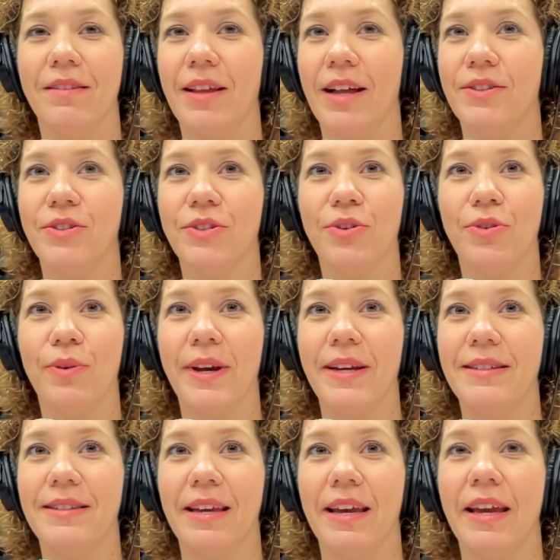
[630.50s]
That's
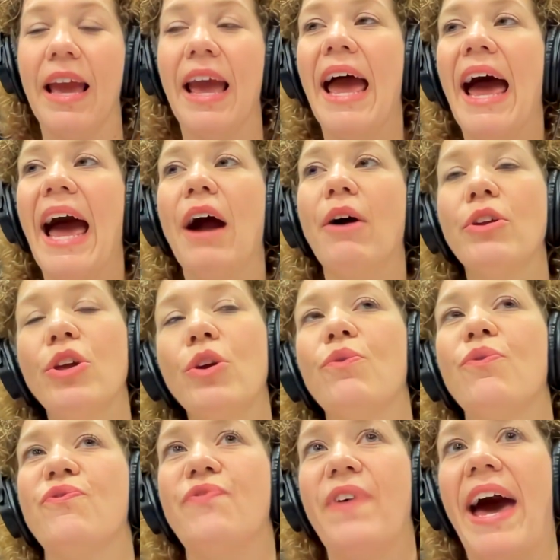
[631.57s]
crazy. How do you
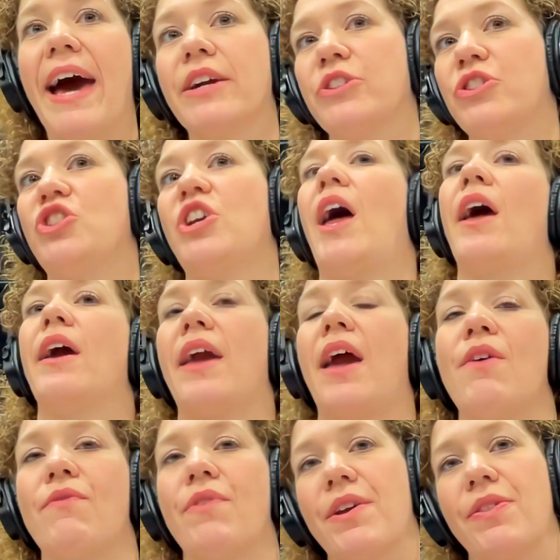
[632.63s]
fact check
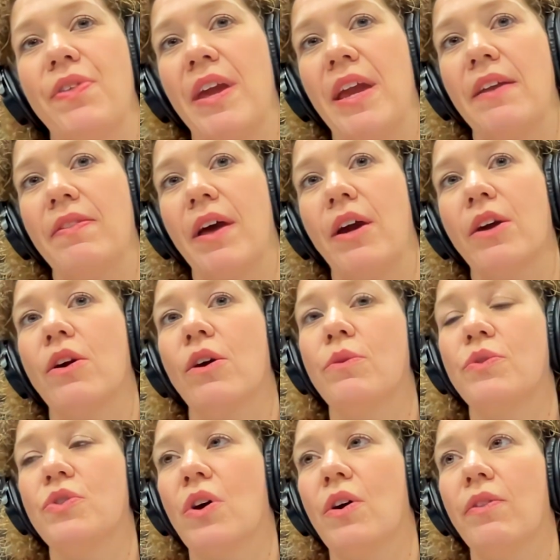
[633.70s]
everything that
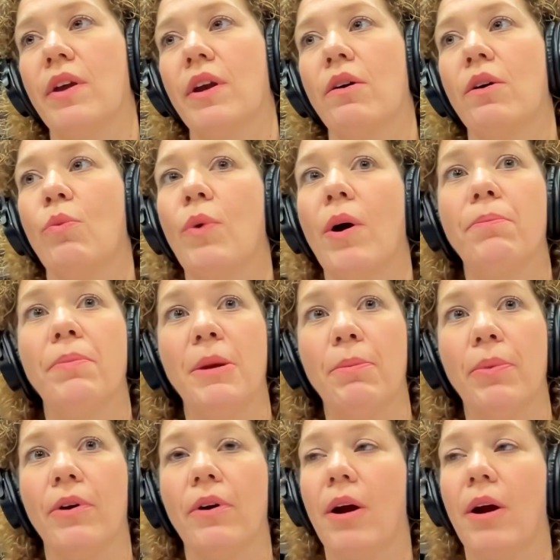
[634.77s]
goes on there or what people are